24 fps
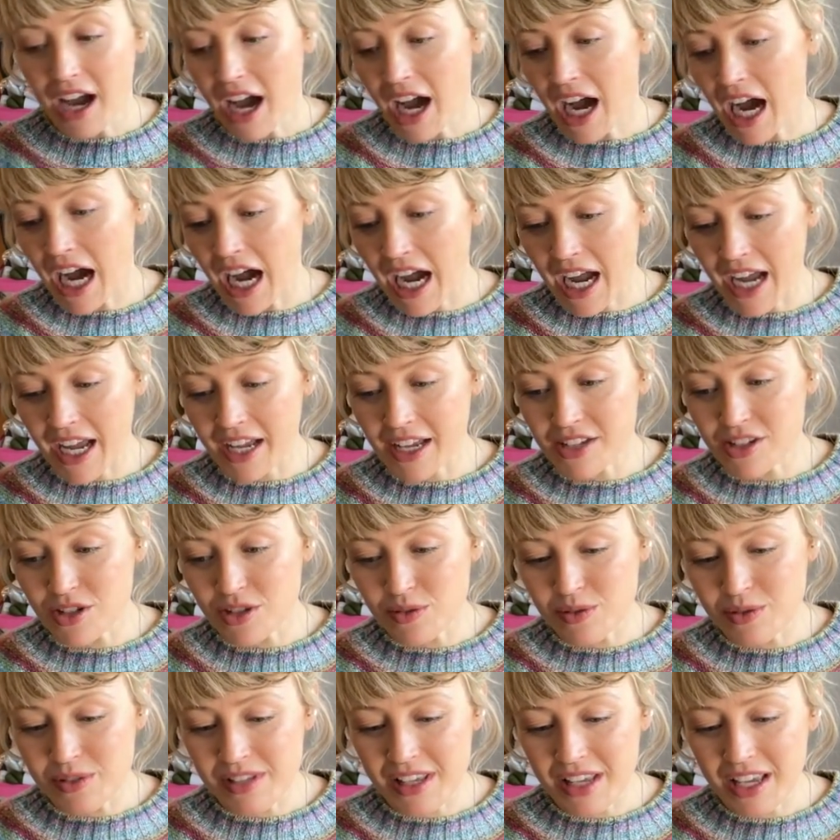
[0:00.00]
I just
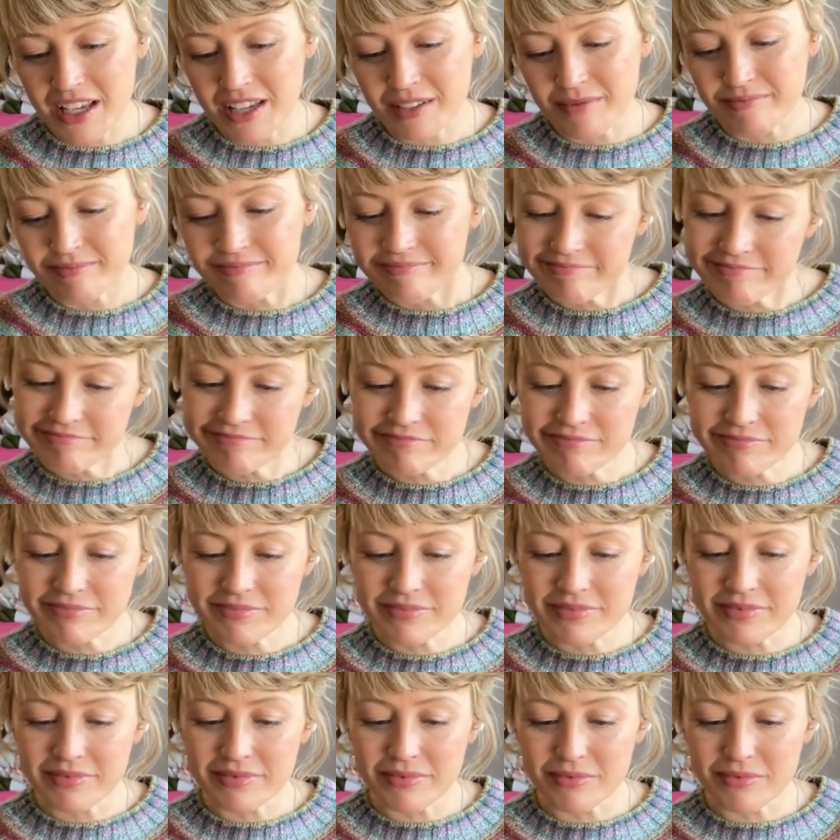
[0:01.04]
was like, mm,